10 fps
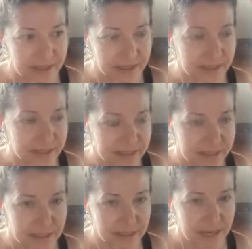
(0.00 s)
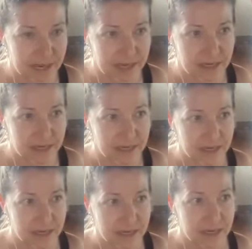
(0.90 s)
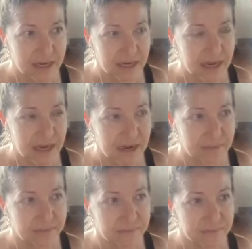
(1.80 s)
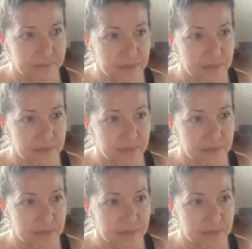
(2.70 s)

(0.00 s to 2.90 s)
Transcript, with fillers: it and listen and